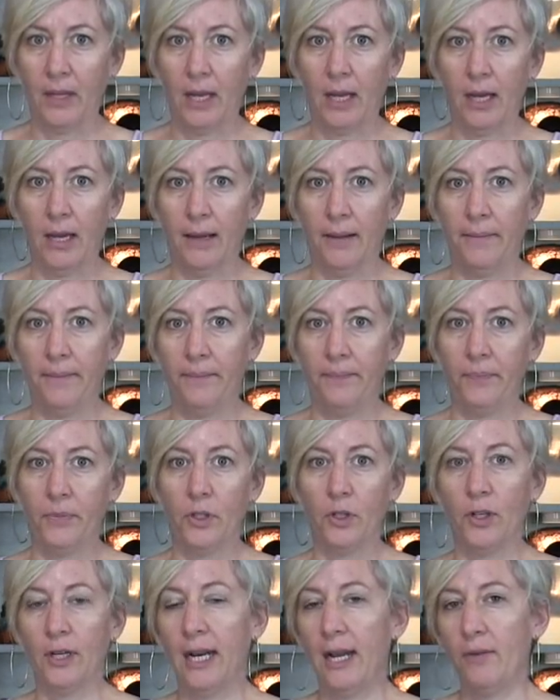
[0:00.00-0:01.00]
Um,
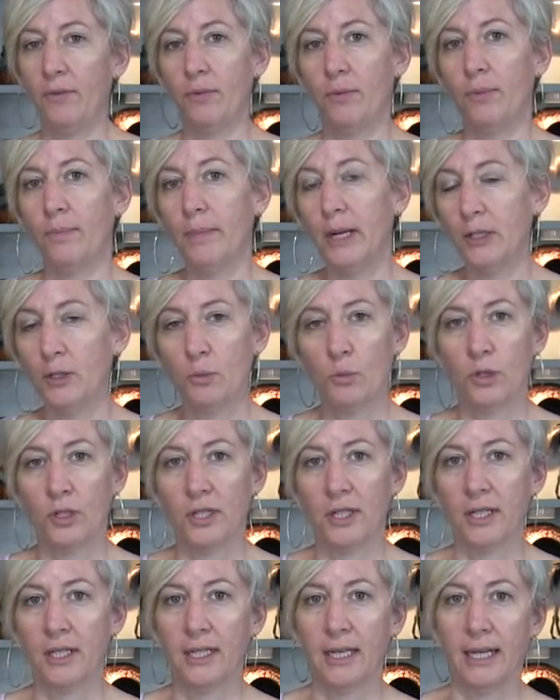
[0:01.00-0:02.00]
you're going to have much more
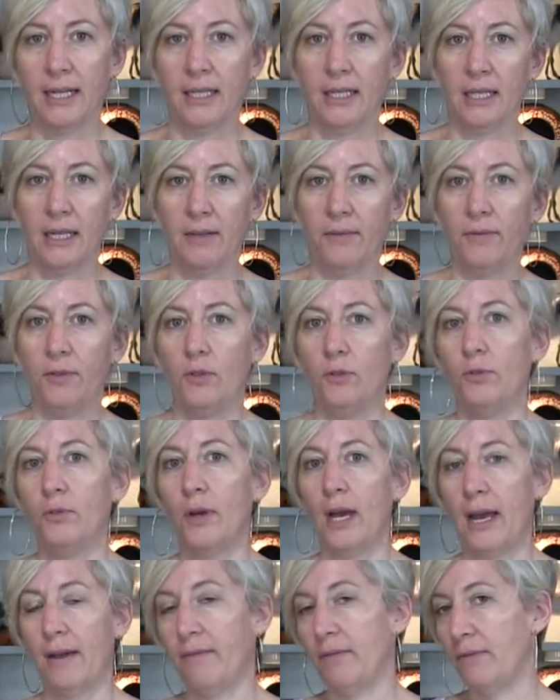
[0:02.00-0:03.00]
success if you
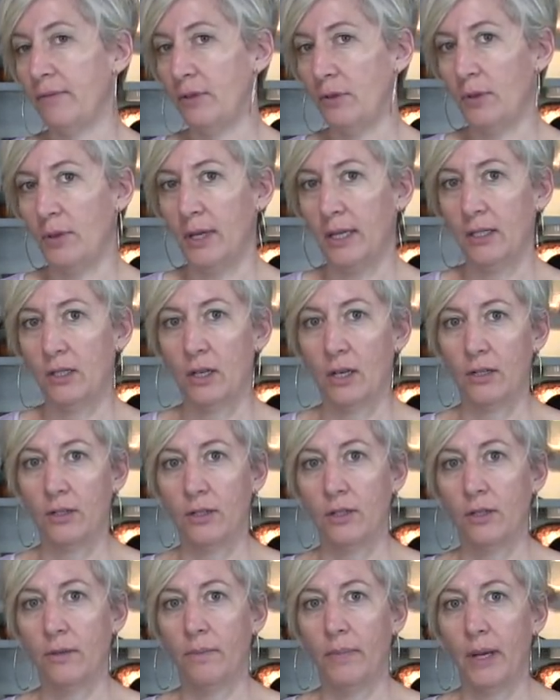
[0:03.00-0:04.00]
have a few things
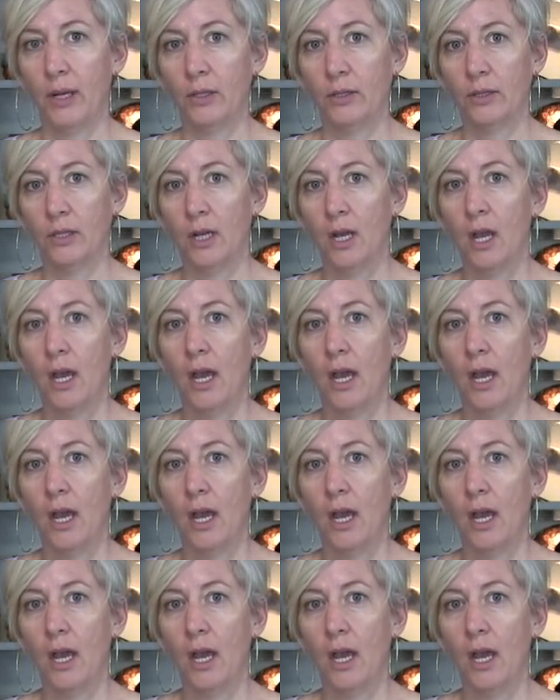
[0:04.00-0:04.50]
under your belt.